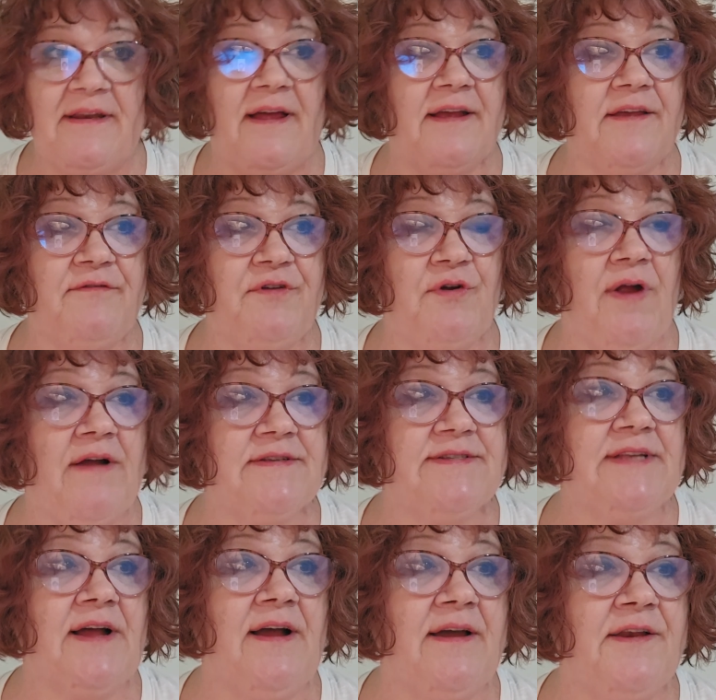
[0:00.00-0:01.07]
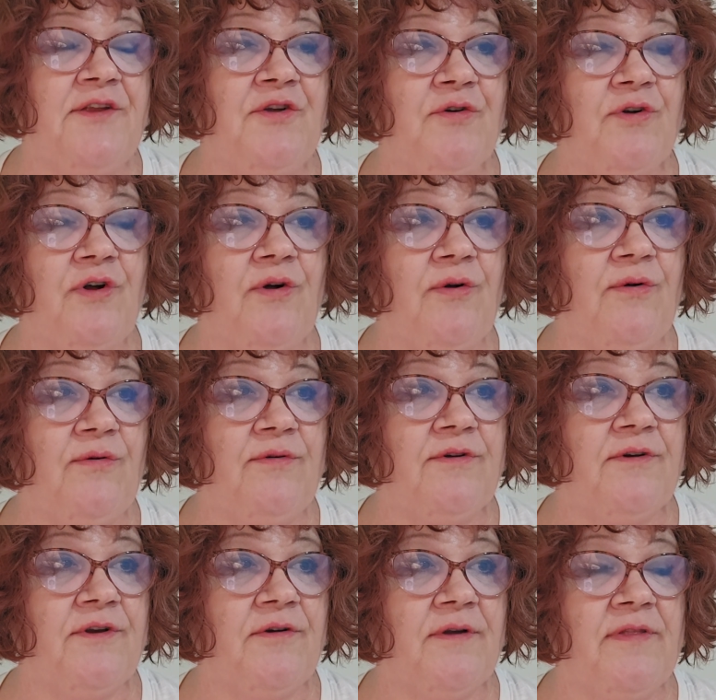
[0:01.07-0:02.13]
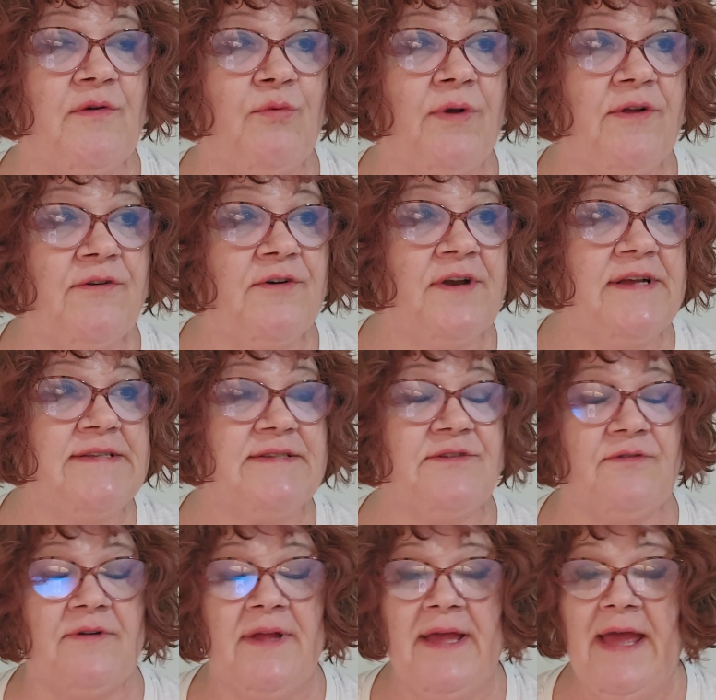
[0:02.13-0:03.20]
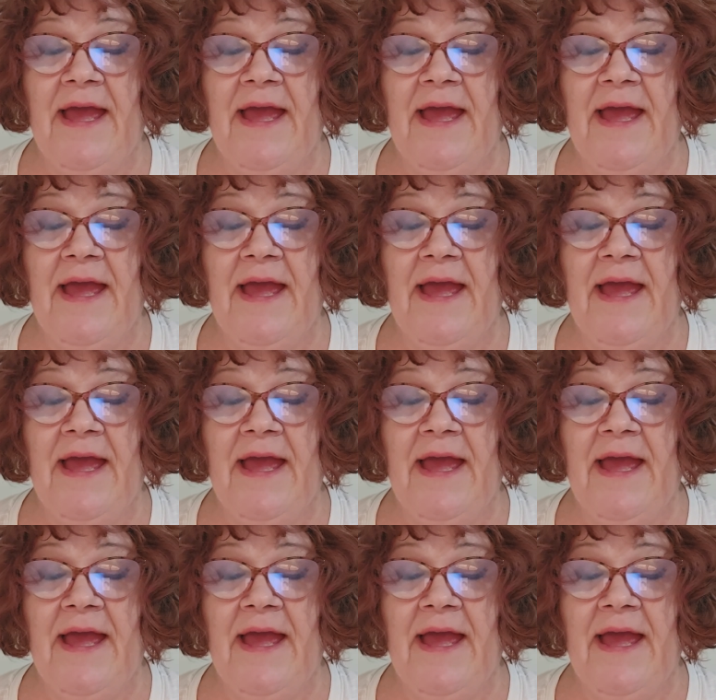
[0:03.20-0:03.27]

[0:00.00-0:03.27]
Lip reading: like if you're outside and you're cold, or you're in the wilderness, or